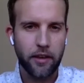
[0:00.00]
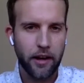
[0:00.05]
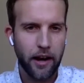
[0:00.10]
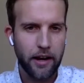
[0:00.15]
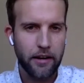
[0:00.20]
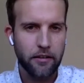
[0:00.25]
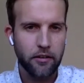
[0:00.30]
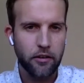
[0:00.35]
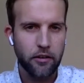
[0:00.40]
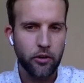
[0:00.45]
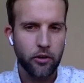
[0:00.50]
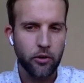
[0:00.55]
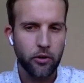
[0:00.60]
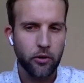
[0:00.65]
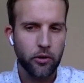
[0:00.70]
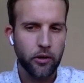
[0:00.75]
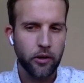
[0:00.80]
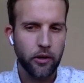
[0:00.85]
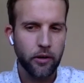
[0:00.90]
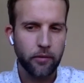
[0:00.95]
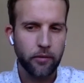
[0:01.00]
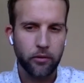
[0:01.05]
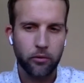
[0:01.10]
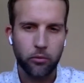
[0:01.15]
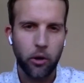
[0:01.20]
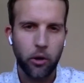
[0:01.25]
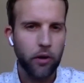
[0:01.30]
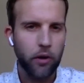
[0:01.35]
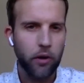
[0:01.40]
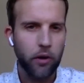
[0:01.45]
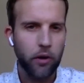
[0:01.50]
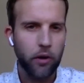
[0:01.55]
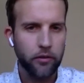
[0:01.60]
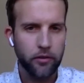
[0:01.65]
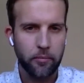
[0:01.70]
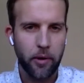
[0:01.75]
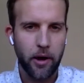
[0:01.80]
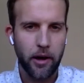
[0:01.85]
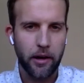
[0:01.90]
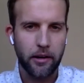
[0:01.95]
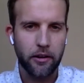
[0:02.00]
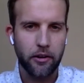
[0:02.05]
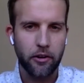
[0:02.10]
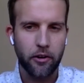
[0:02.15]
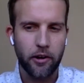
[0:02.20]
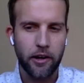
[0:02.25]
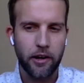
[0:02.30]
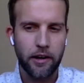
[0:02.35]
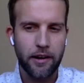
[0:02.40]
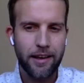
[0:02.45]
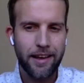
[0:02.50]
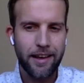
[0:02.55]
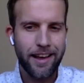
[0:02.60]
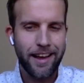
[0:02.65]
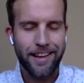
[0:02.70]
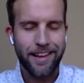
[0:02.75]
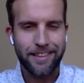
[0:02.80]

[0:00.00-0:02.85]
do, as well as the monitoring,